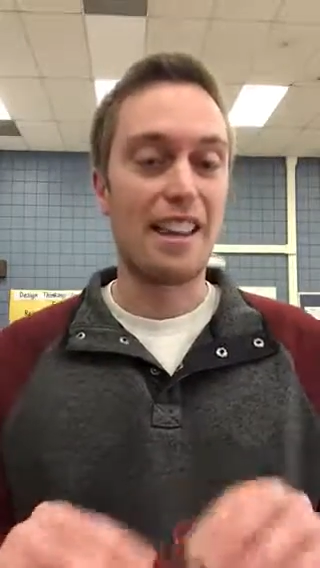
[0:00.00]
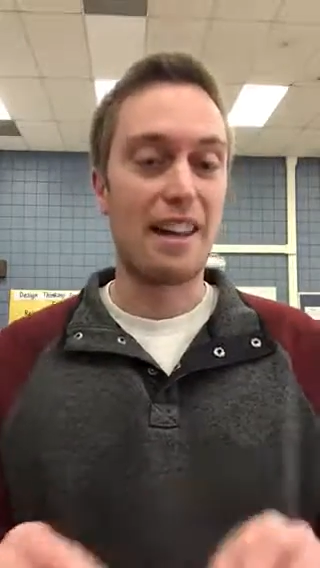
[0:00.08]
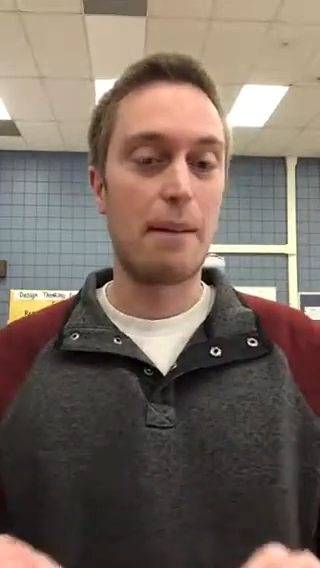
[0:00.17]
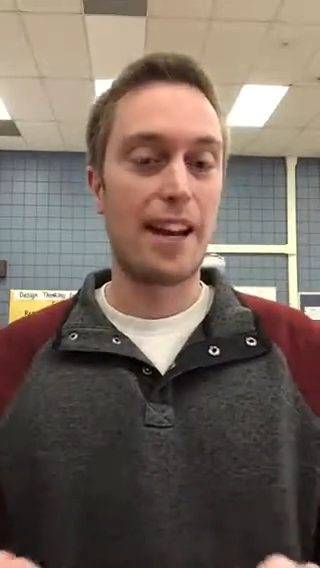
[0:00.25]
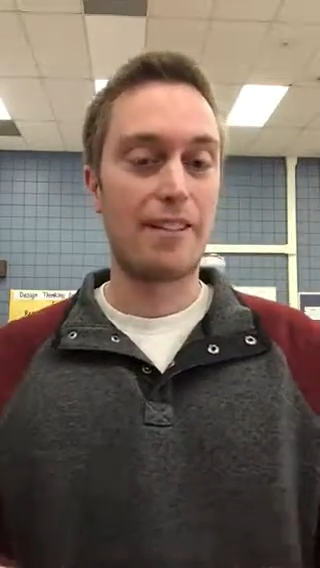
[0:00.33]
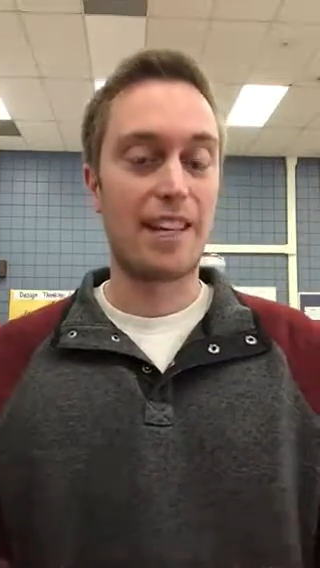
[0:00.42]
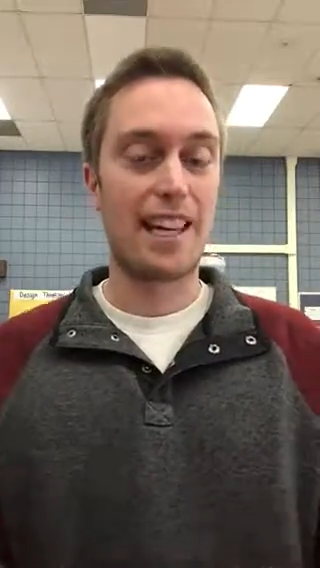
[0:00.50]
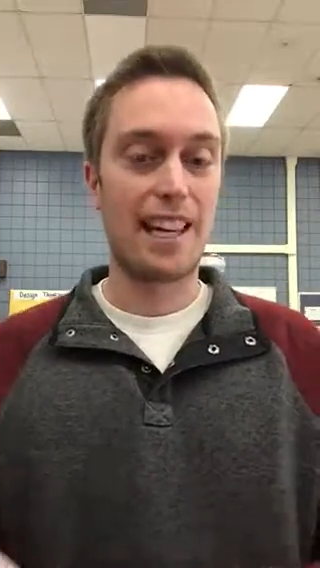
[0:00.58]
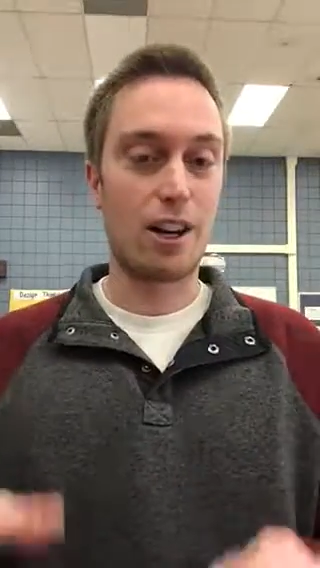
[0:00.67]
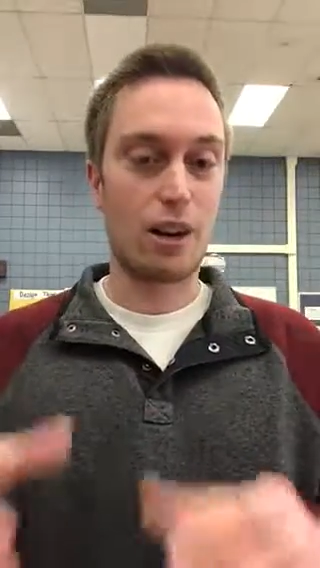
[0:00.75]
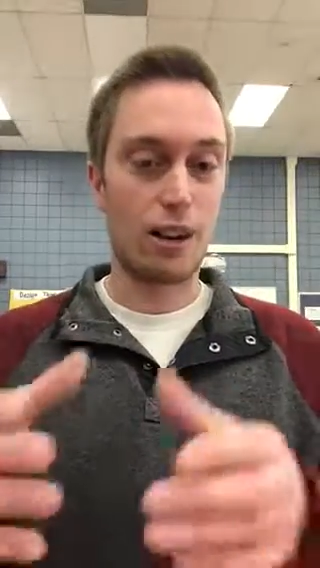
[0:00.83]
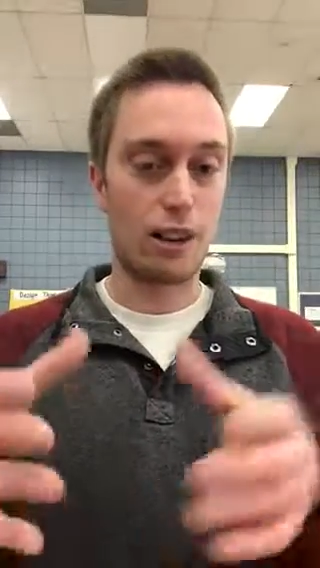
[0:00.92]
they might have to
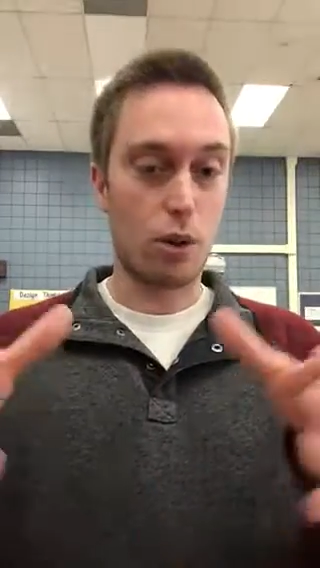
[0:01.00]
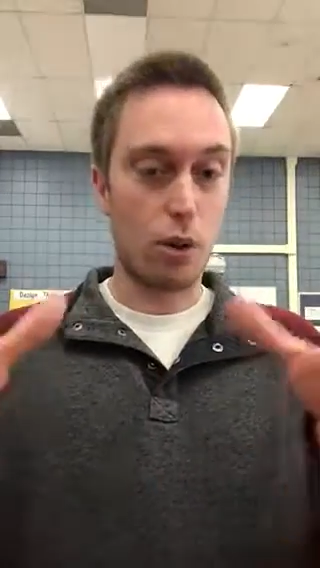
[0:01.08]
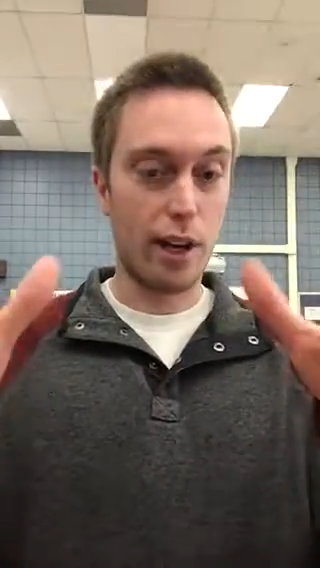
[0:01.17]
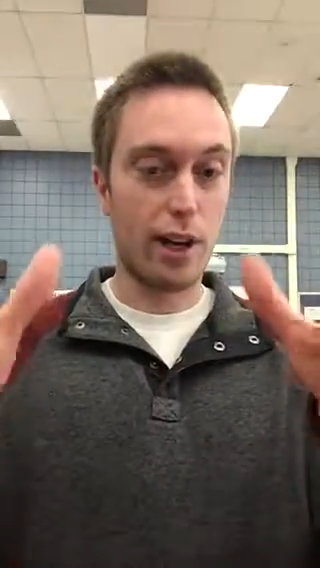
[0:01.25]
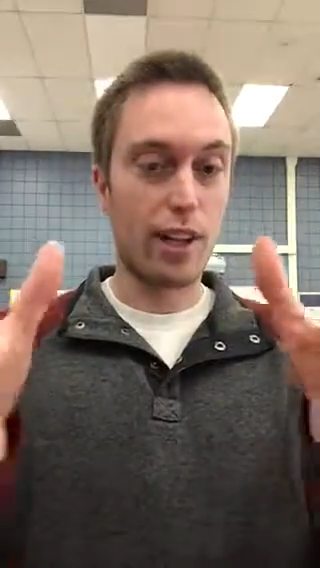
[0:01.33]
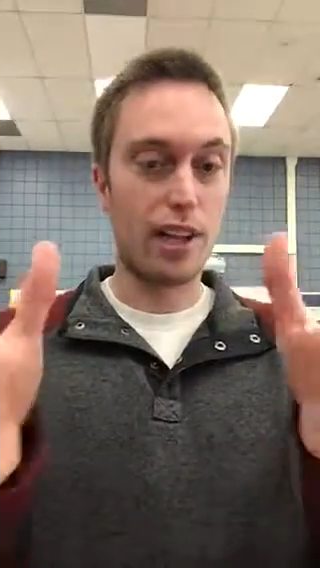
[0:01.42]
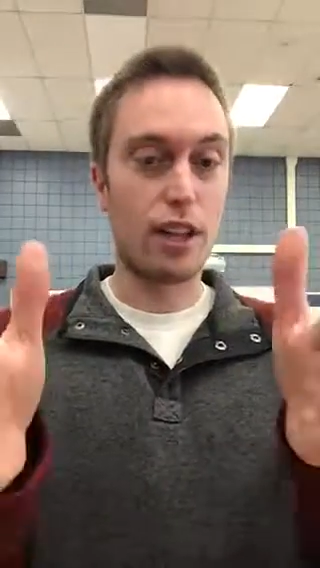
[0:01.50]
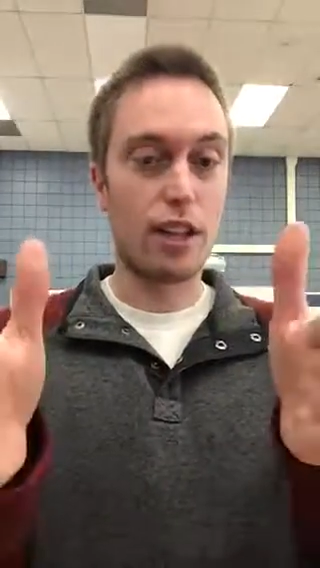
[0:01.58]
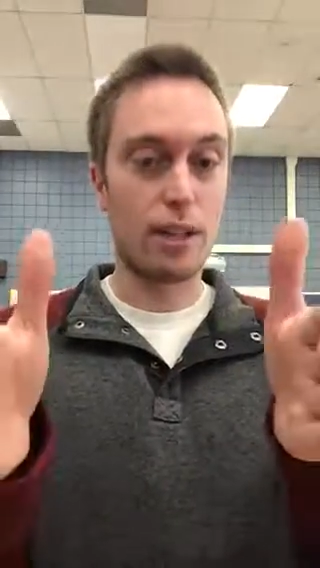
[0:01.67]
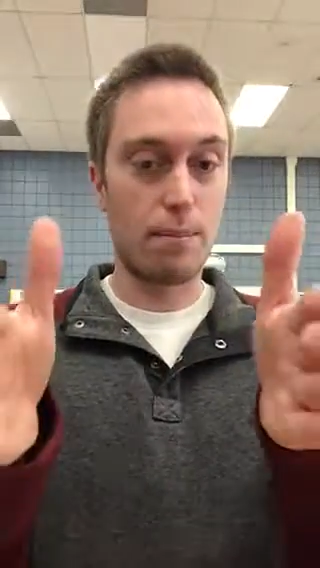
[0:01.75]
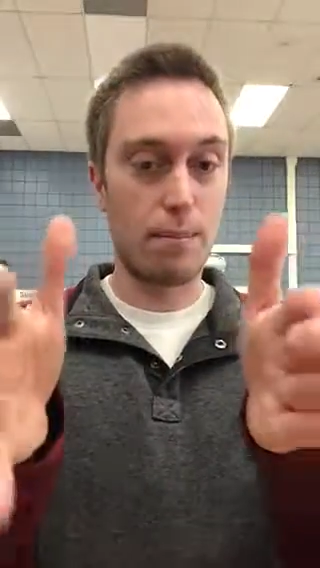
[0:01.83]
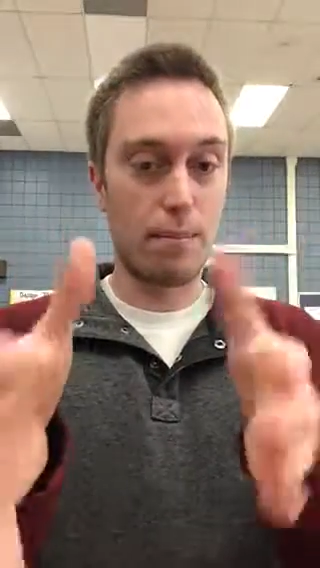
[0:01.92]
get all this oil into
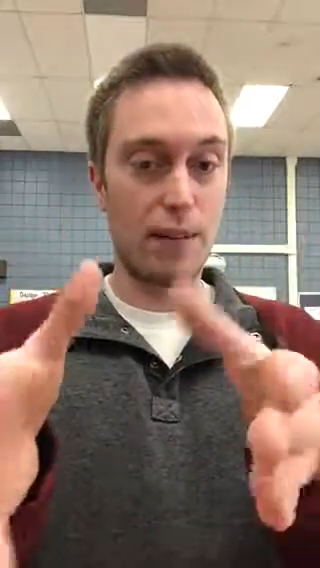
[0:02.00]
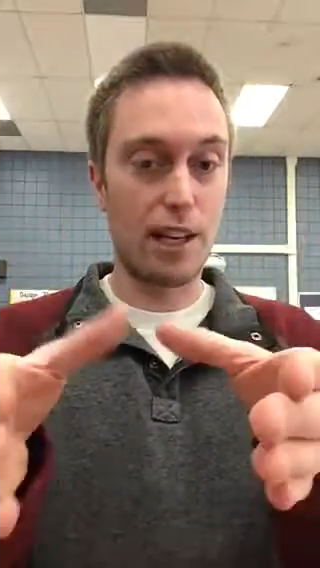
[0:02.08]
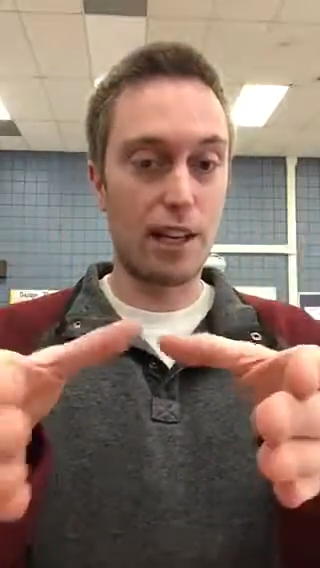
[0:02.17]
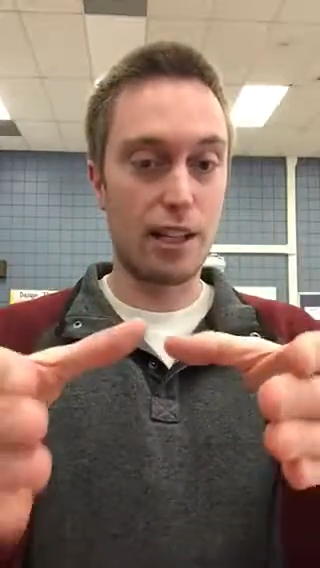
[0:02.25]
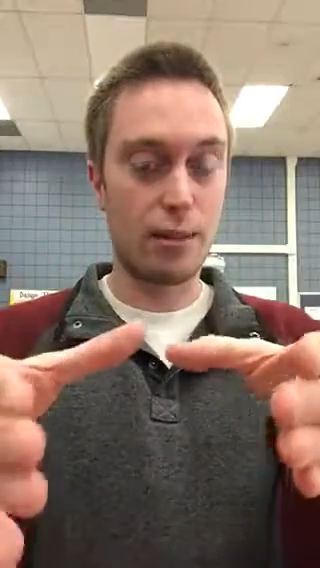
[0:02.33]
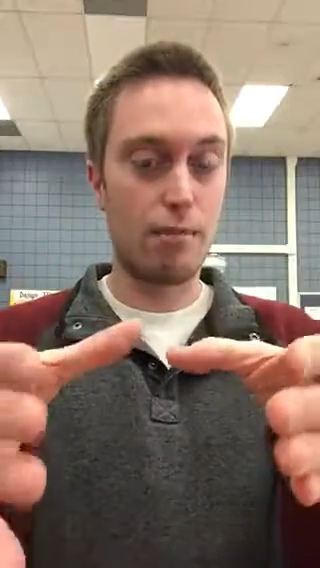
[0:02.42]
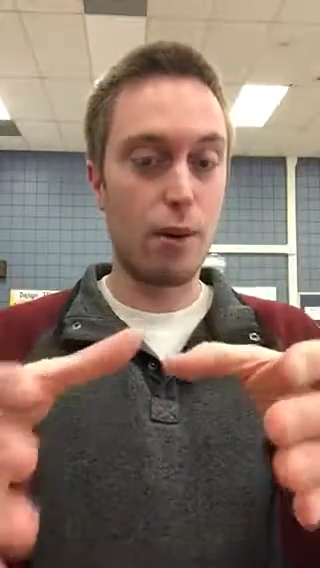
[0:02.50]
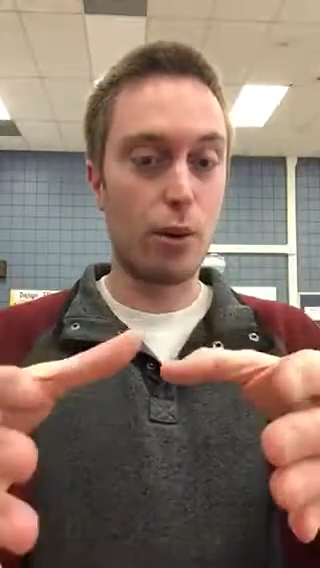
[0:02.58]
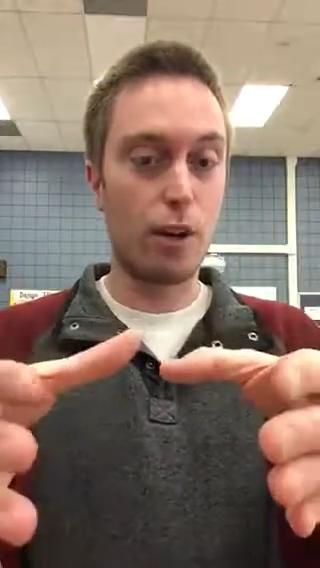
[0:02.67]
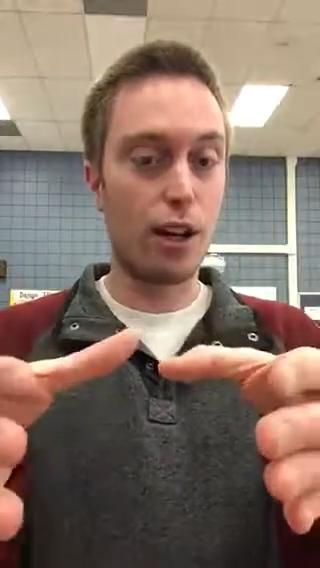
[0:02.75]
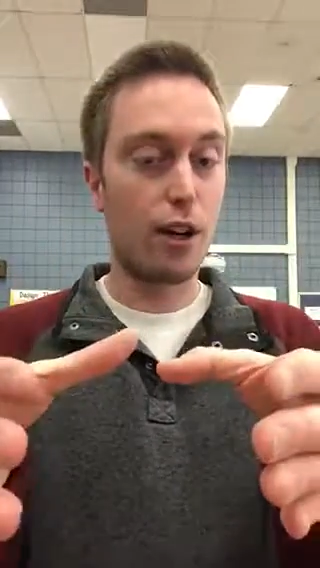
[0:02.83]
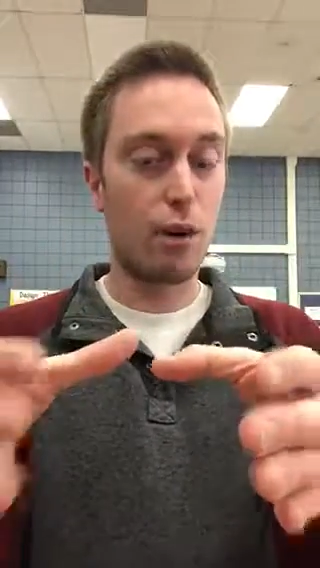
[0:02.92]
this
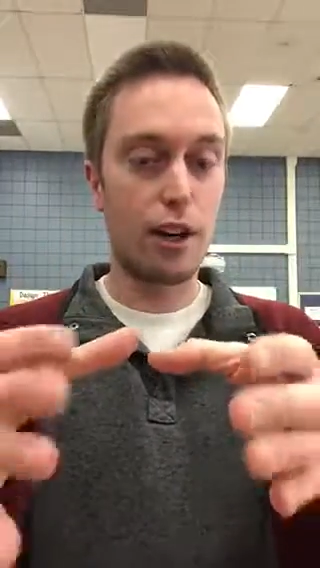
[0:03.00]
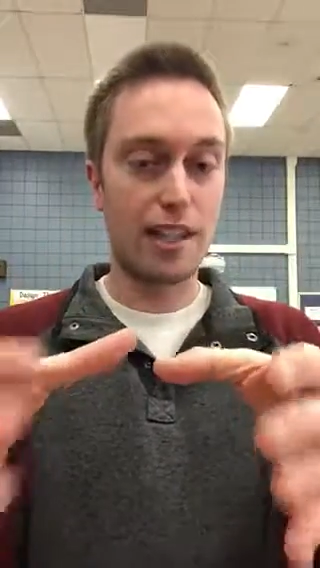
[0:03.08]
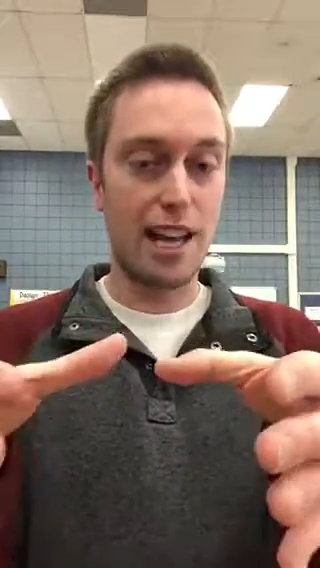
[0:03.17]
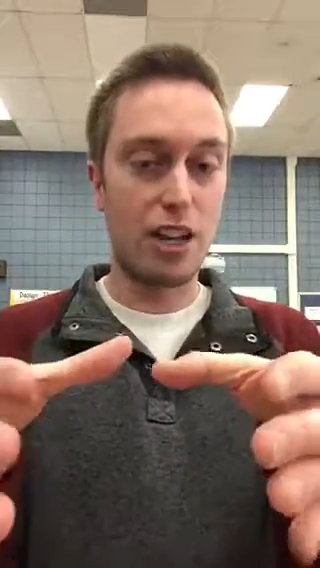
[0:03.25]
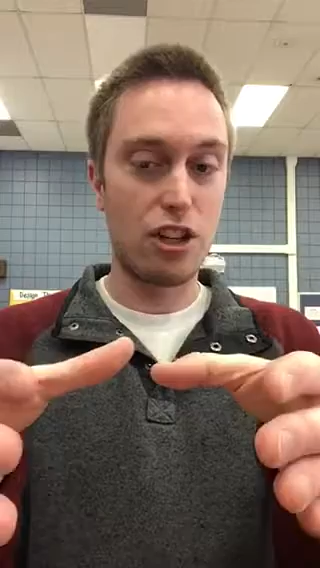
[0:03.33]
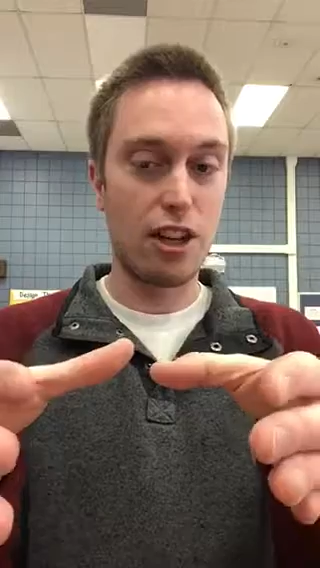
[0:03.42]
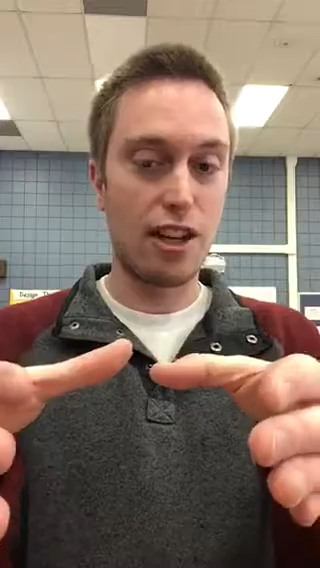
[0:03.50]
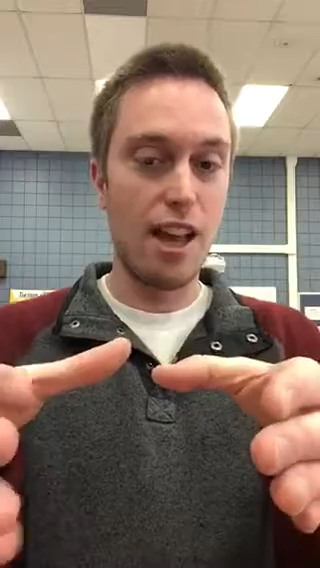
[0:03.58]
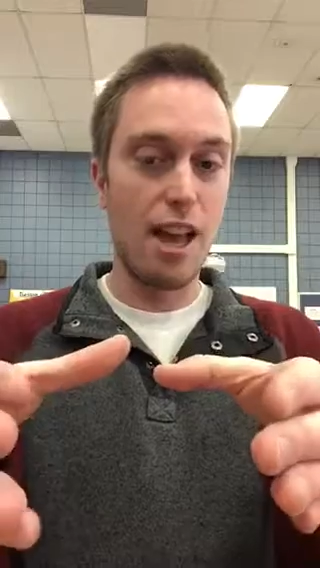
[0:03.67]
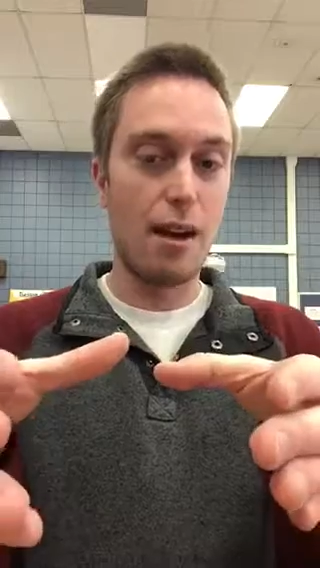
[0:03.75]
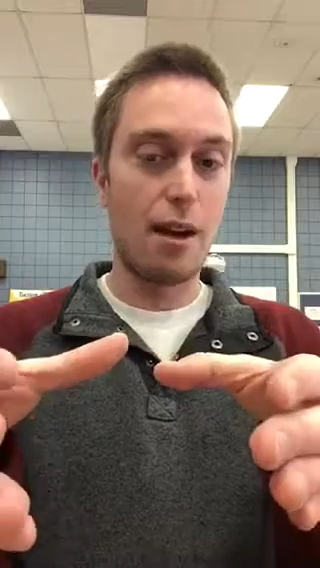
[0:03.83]
motor or this engine,